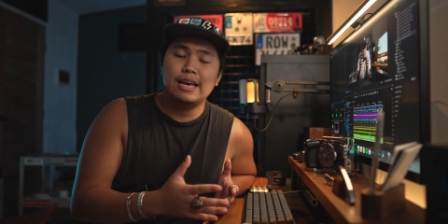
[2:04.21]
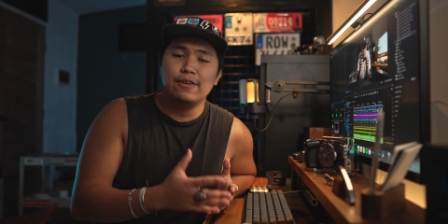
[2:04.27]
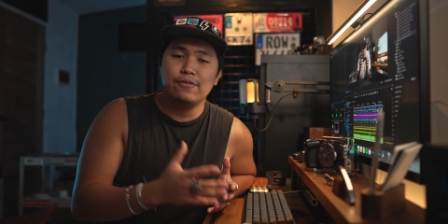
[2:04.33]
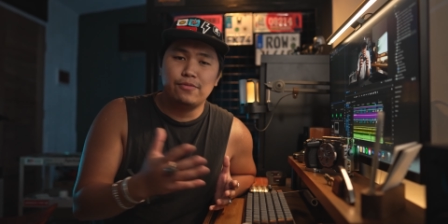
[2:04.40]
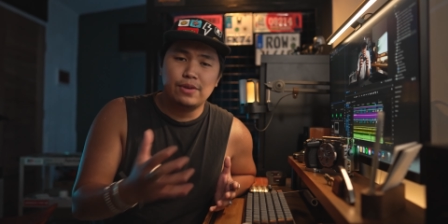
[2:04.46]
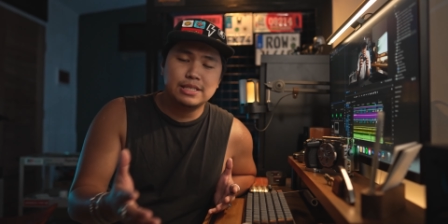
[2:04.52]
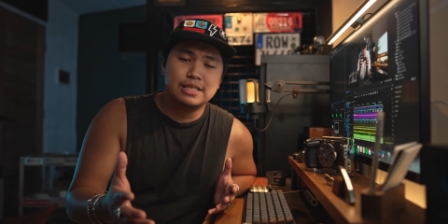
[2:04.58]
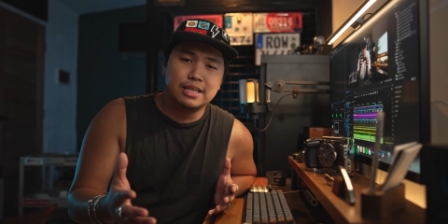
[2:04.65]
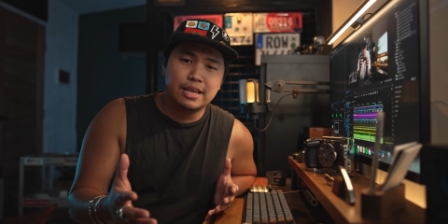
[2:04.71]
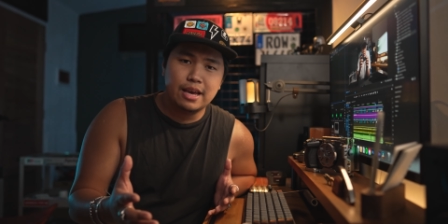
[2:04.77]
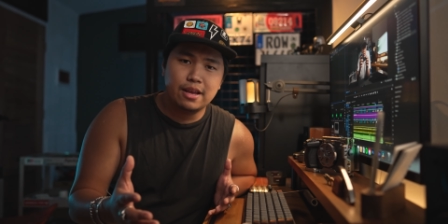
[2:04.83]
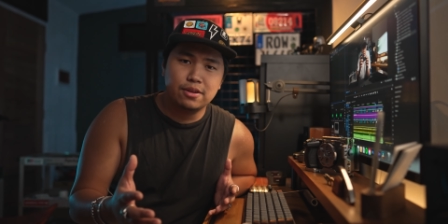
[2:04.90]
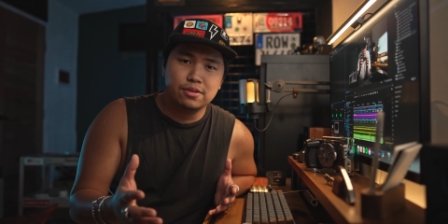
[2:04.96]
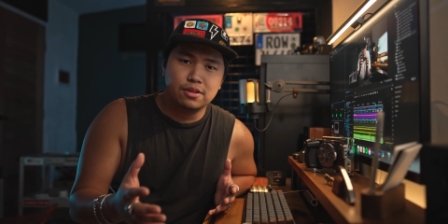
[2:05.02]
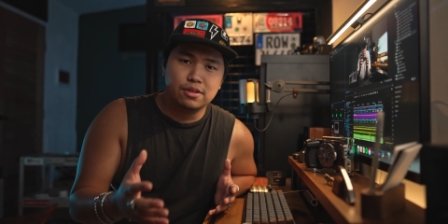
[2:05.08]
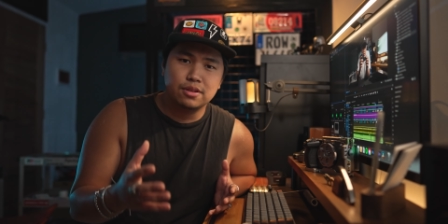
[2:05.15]

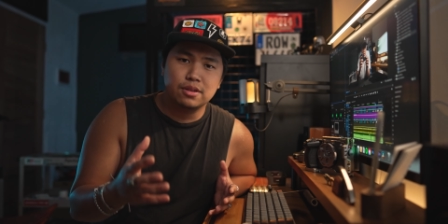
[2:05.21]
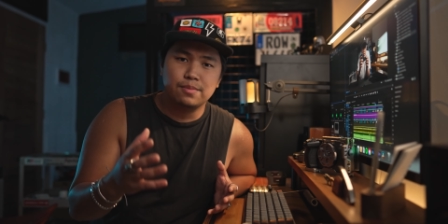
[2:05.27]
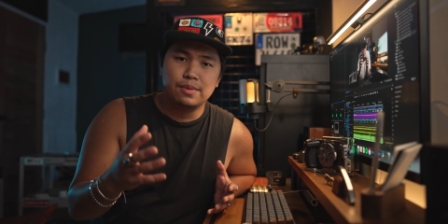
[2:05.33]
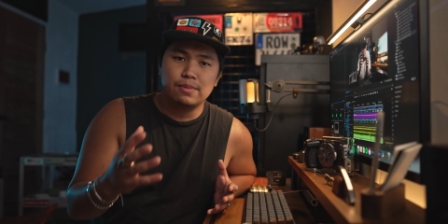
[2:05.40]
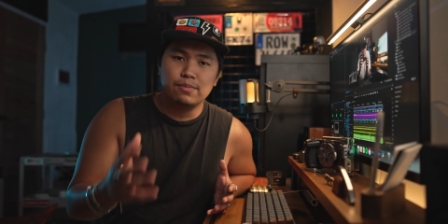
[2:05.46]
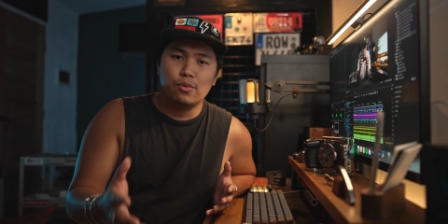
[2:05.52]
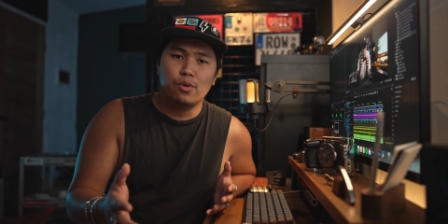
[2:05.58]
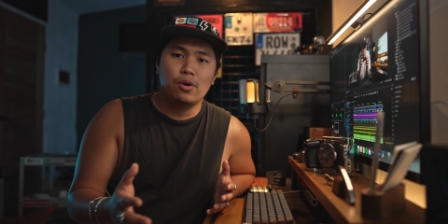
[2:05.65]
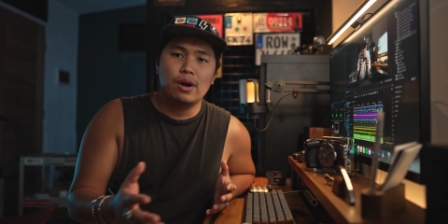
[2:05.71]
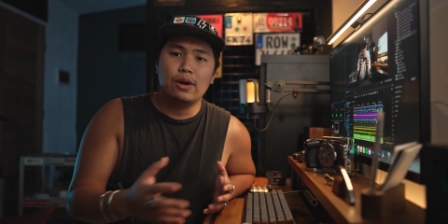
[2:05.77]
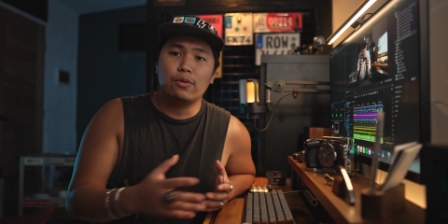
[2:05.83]
investigated a little bit more,